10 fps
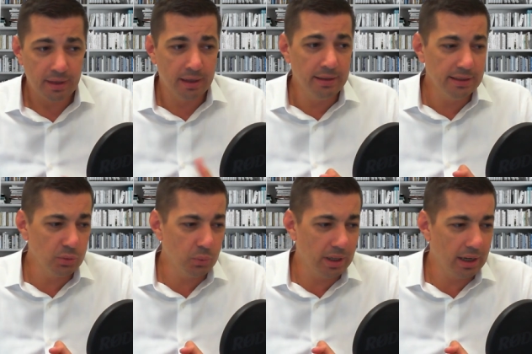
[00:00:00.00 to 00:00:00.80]
And this
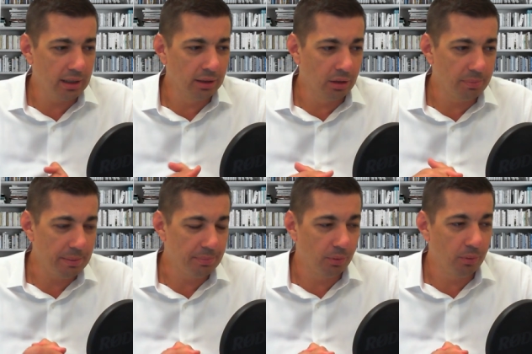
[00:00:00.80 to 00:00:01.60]
is where a lot of
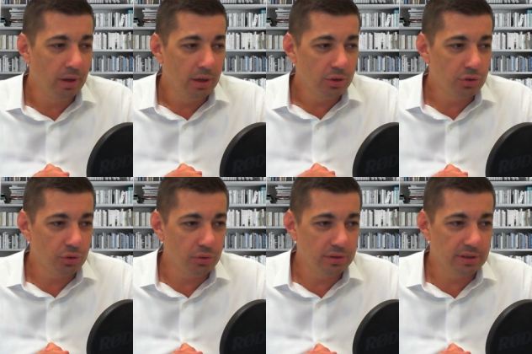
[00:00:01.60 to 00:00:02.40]
people
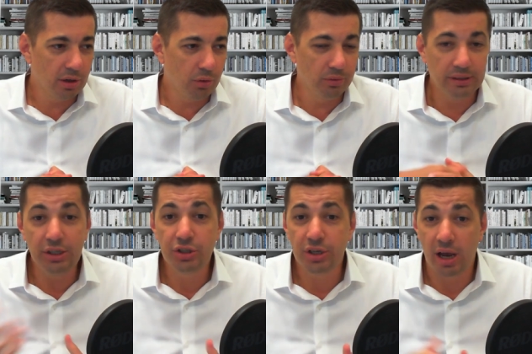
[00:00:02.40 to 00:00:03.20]
choose the whole
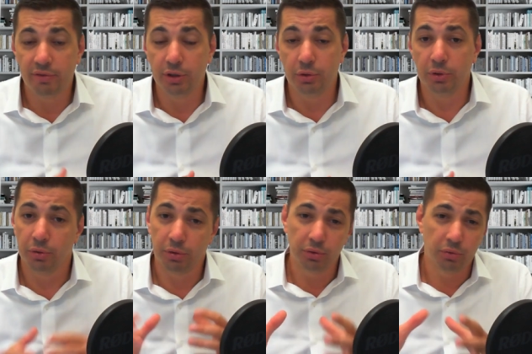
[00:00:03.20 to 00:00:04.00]
niche avenue in
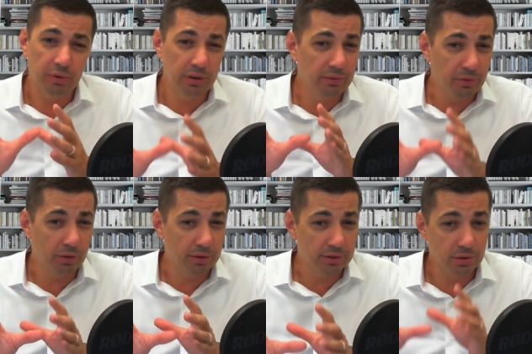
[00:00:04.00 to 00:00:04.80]
order to really
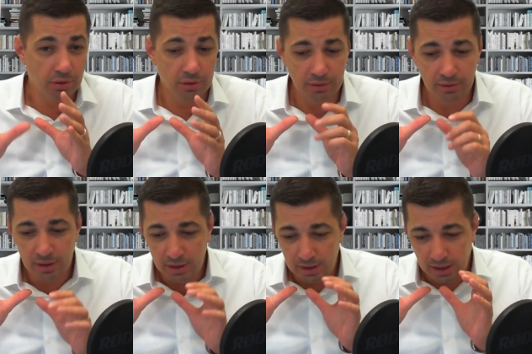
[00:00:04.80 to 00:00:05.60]
focus on,
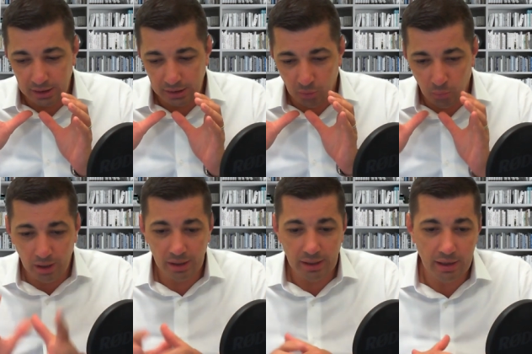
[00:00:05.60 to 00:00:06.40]

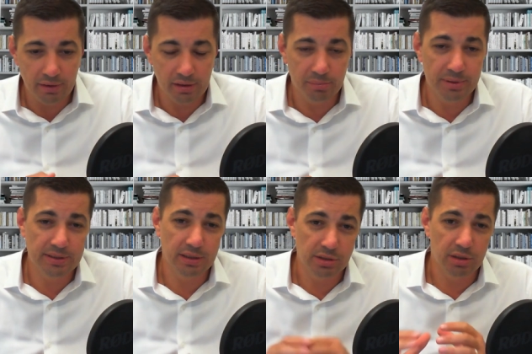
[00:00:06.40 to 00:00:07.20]
one area of the
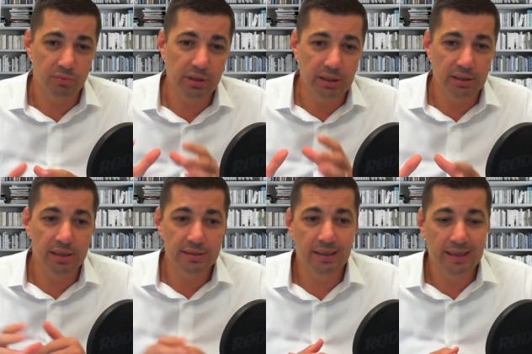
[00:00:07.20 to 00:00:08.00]
business that really
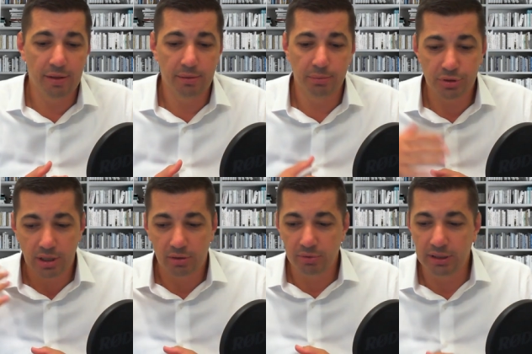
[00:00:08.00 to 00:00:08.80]
does allow them to
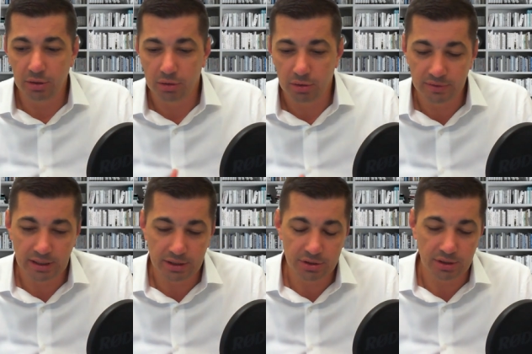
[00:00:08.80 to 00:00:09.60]
start really good
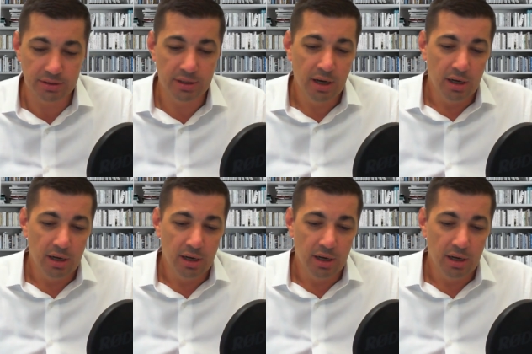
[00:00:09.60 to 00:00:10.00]
conversations,